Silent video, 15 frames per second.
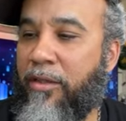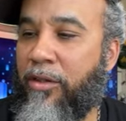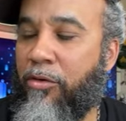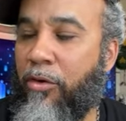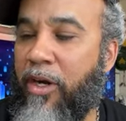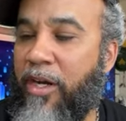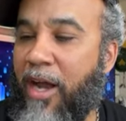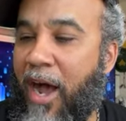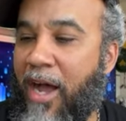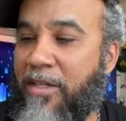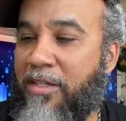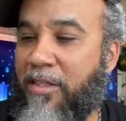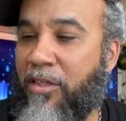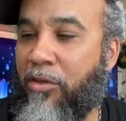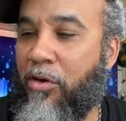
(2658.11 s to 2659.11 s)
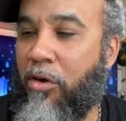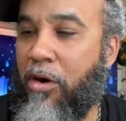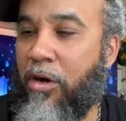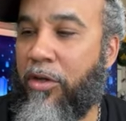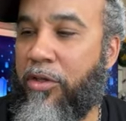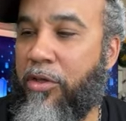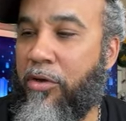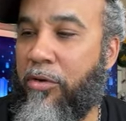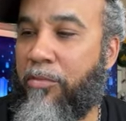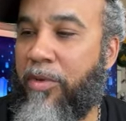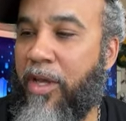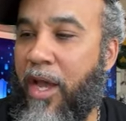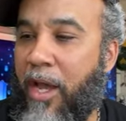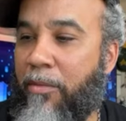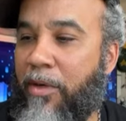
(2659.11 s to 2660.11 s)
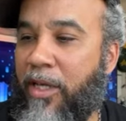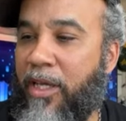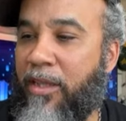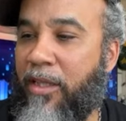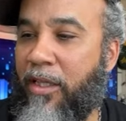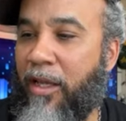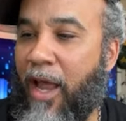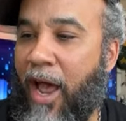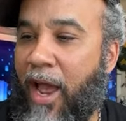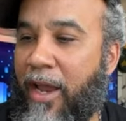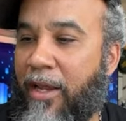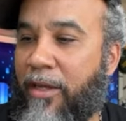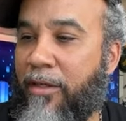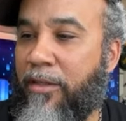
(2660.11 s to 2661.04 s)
Three dots in the corner, you'll be able to hit the light.